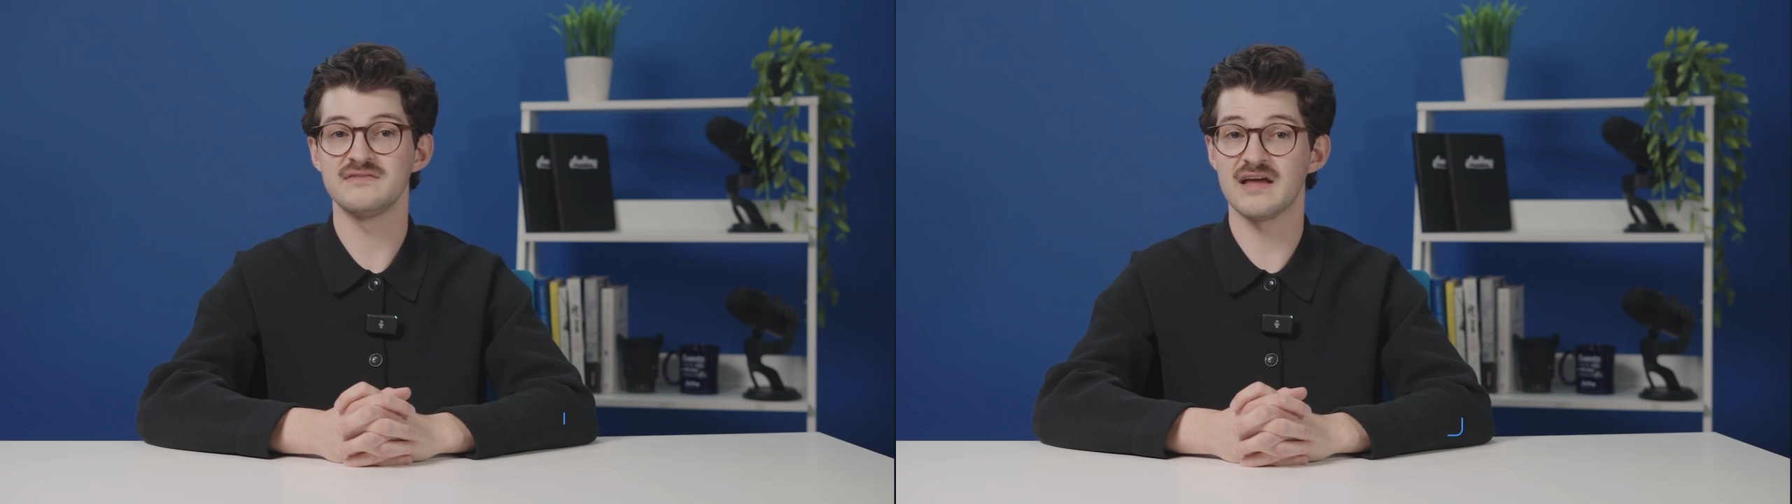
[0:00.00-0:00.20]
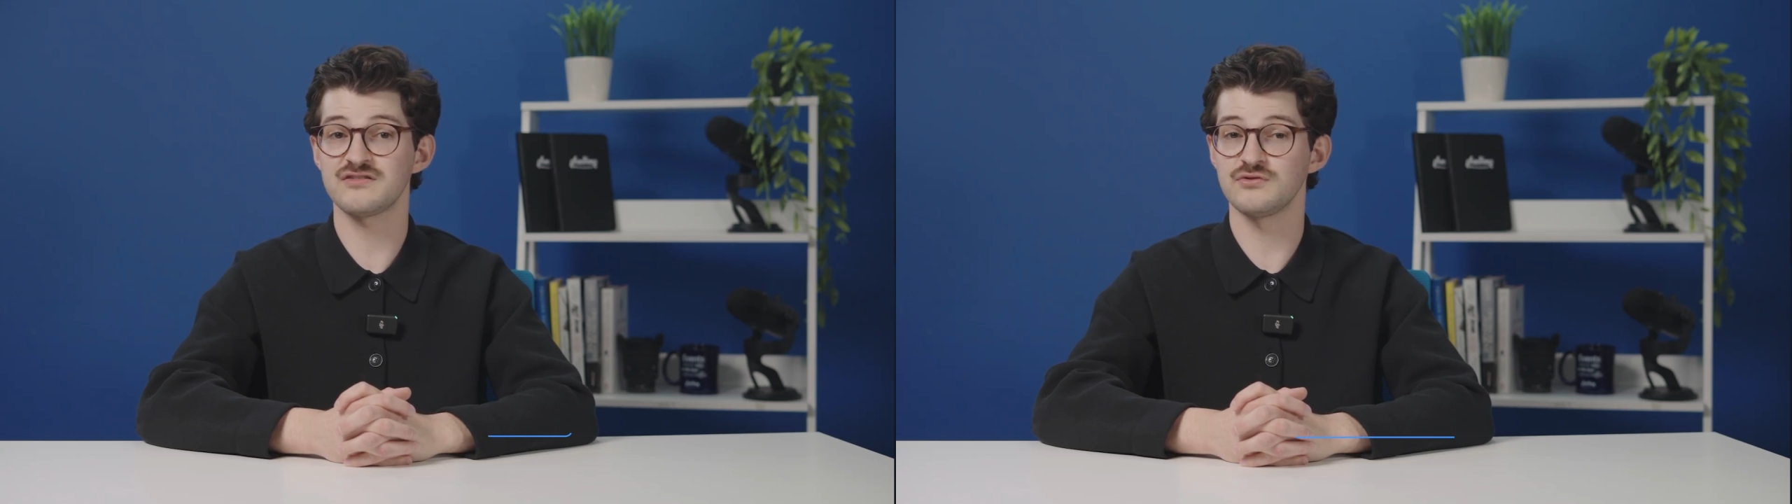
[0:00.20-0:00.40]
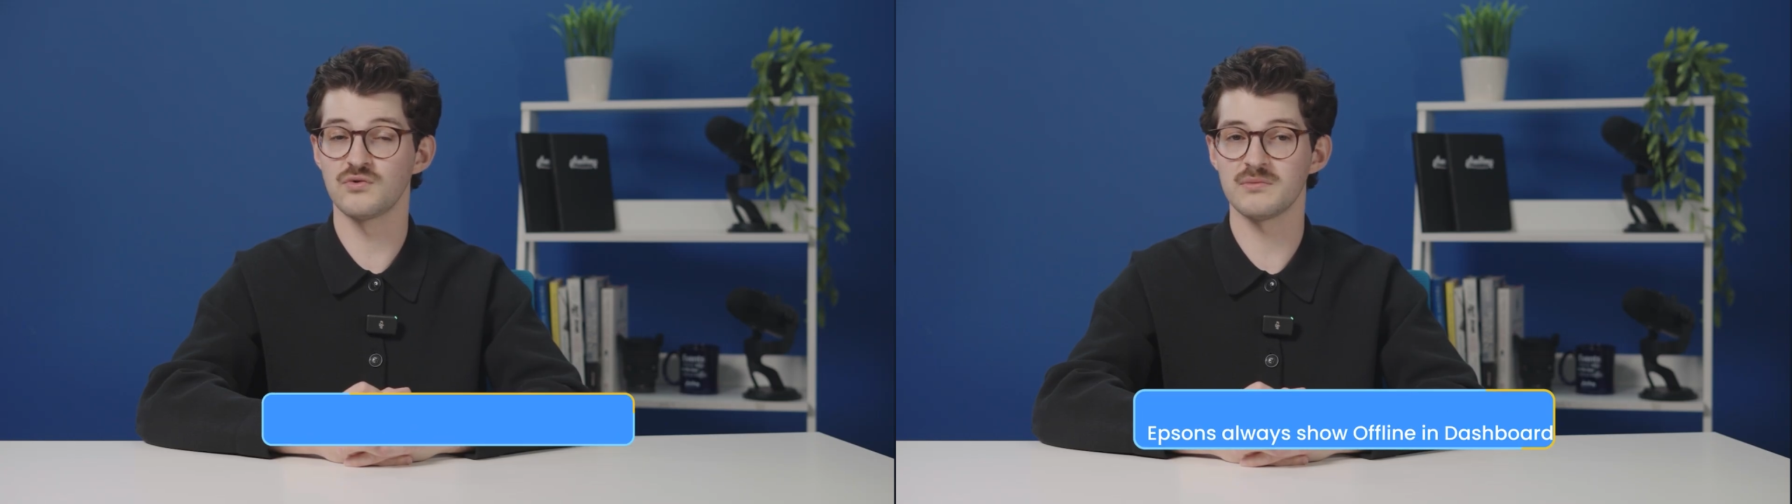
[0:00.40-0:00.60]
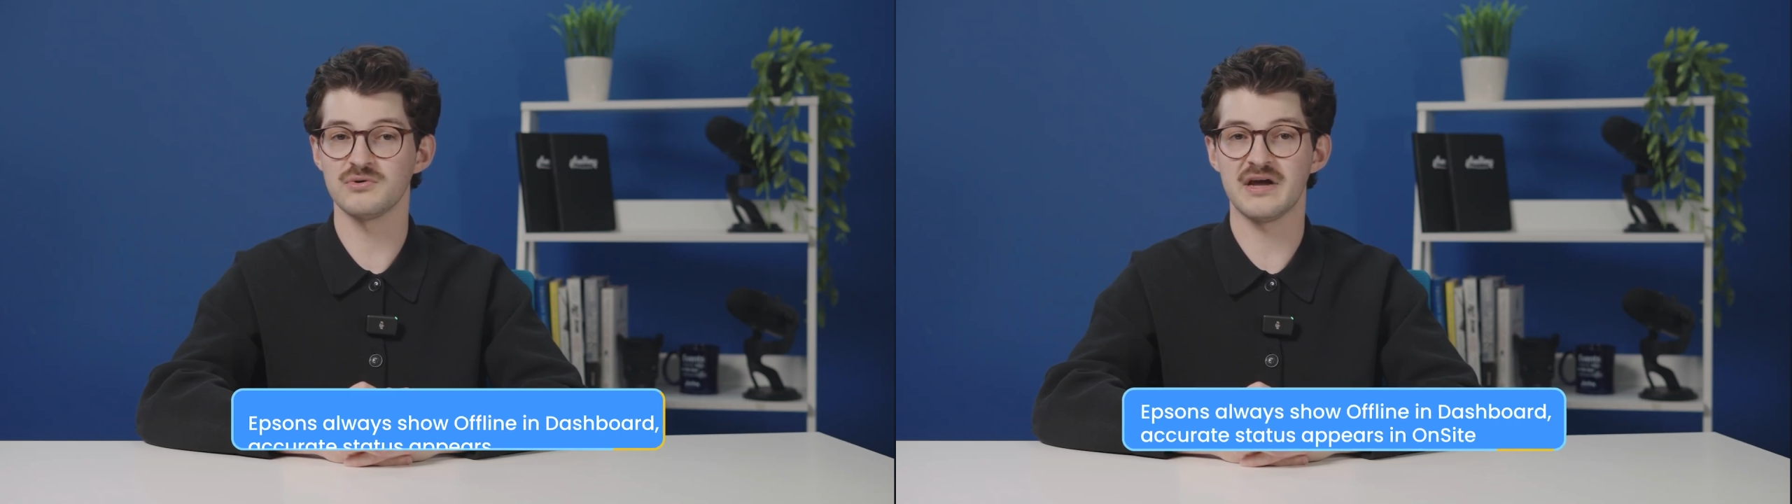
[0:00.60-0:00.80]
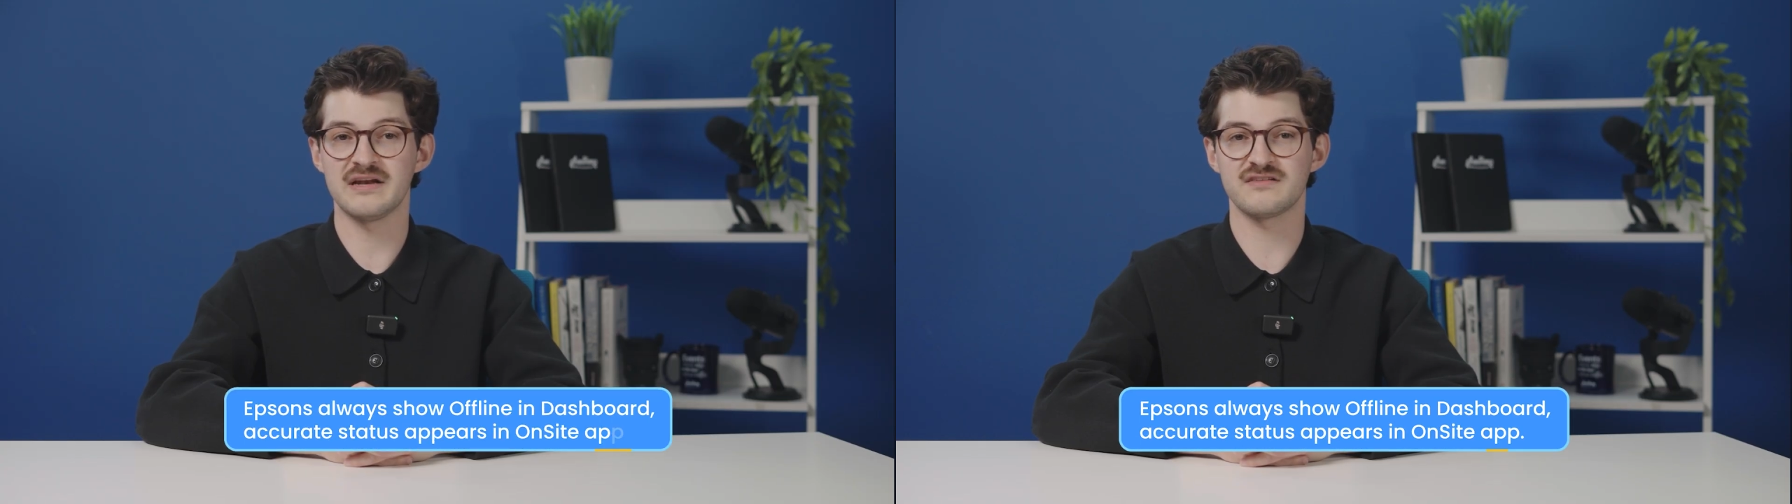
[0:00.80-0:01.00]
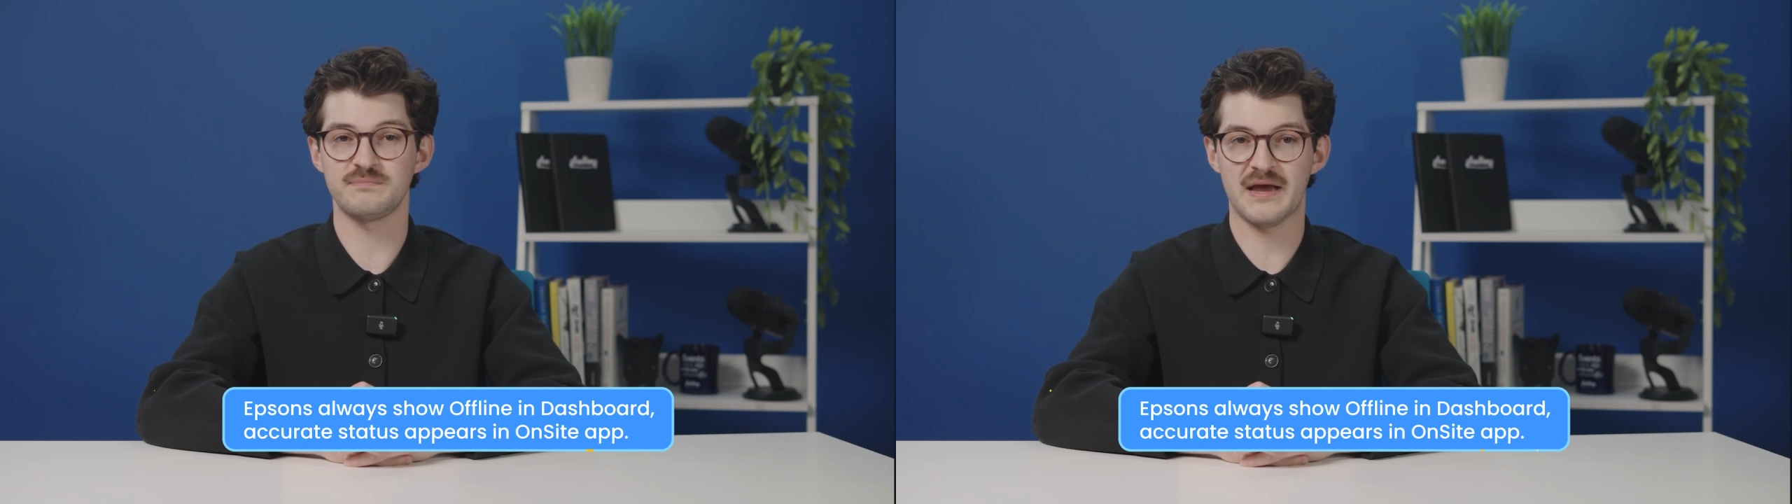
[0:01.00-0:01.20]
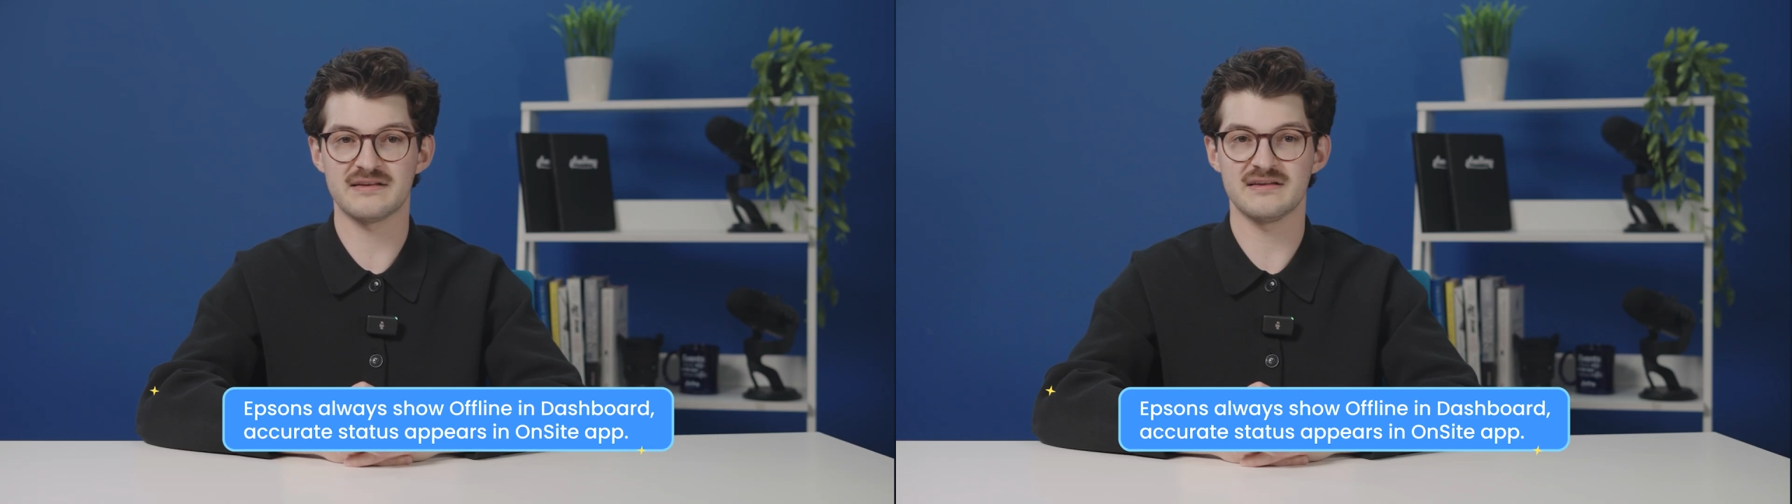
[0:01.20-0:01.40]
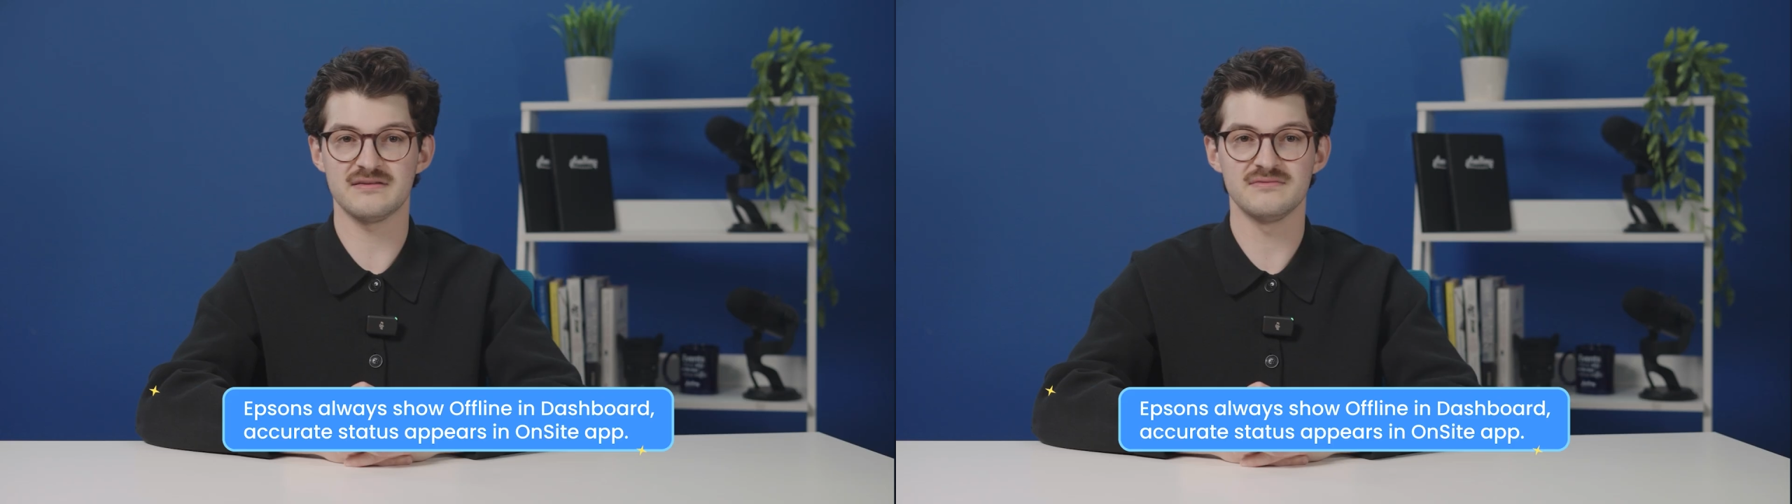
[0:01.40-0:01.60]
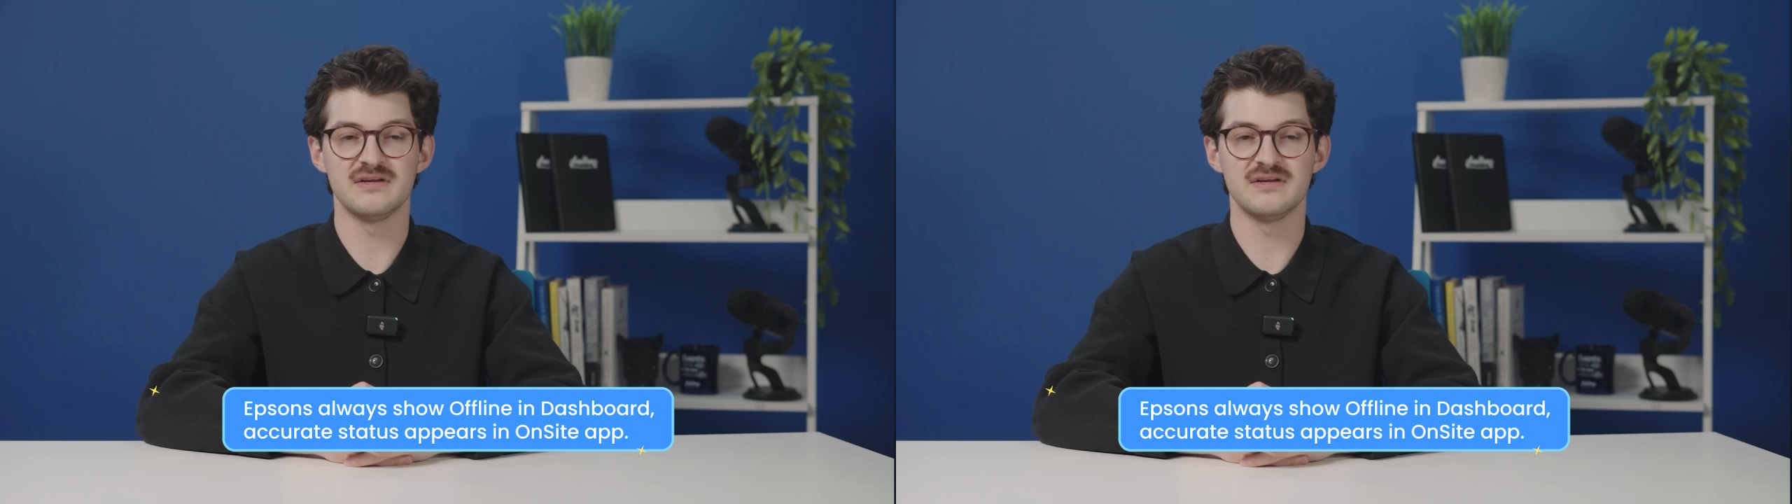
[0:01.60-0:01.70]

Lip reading: That's normal and expected.